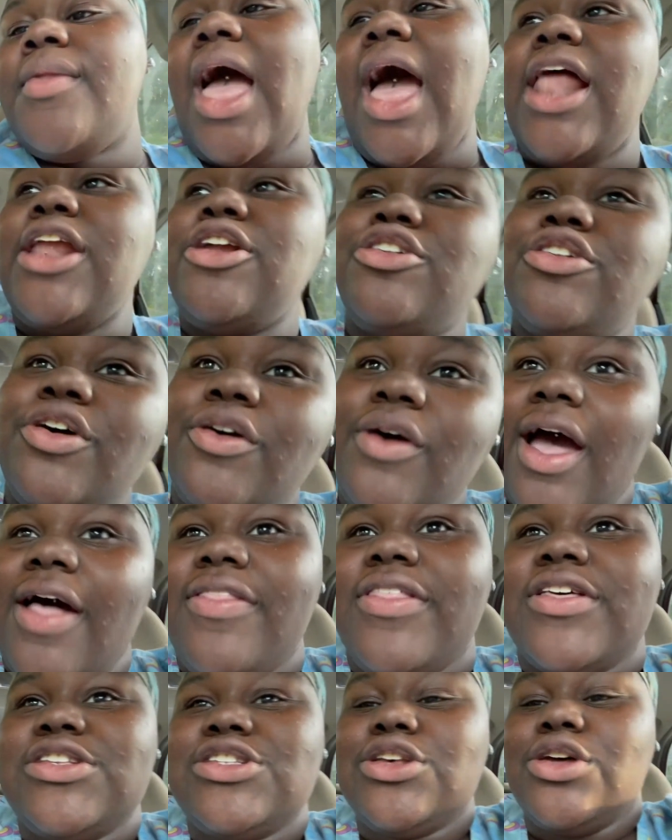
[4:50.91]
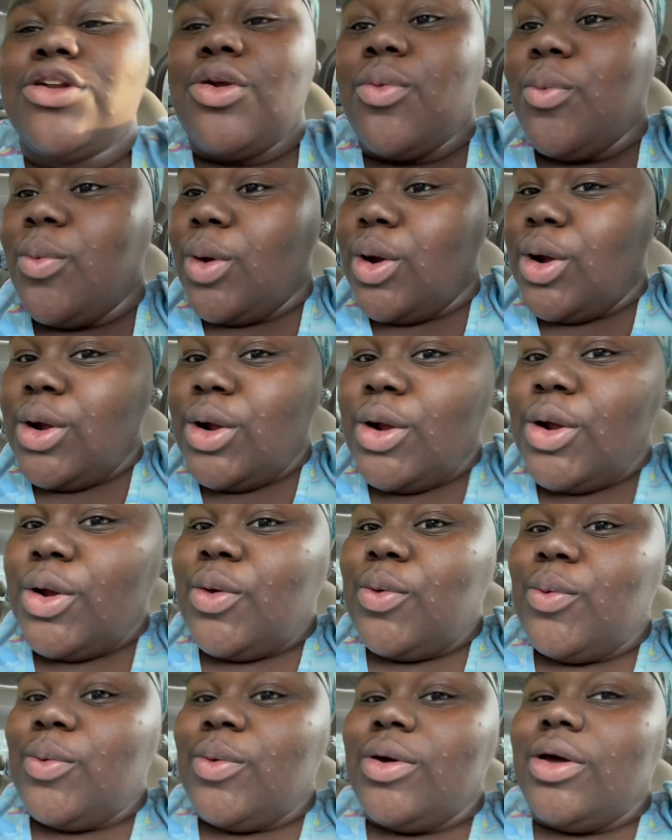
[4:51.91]
I don't know how that's gonna work.
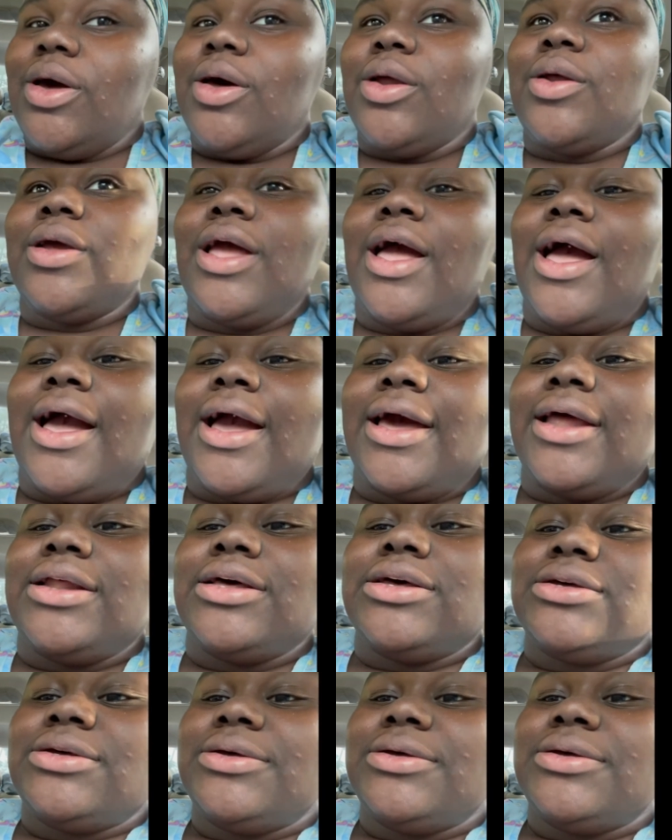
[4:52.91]
Hold on, y'all. I gotta.